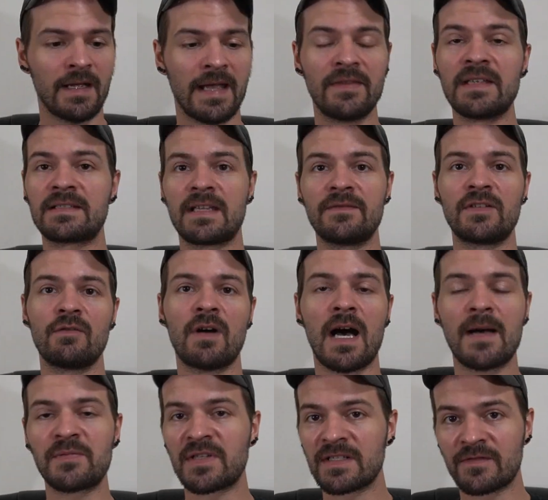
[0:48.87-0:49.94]
And this gives you
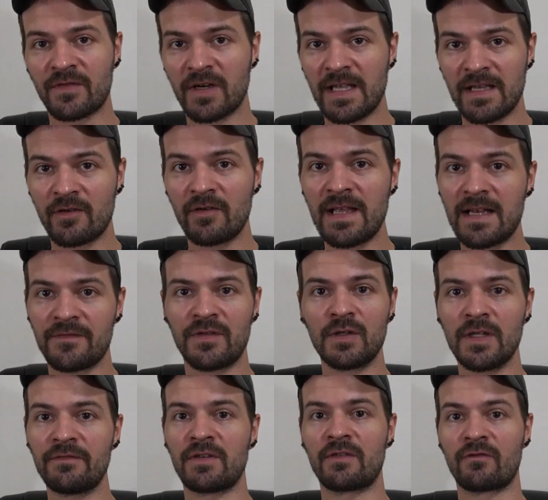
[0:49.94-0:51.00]
options for internet if
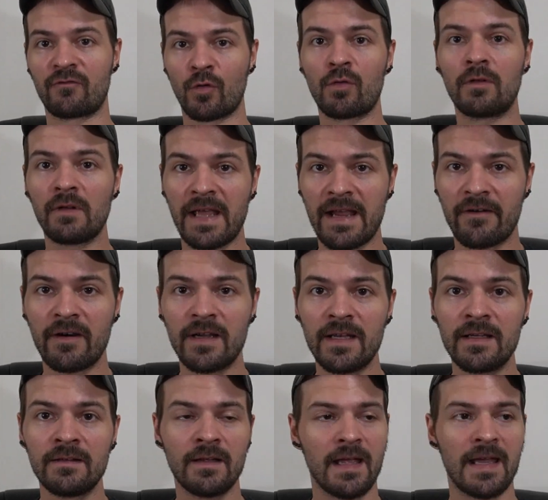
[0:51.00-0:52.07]
you live in a rural area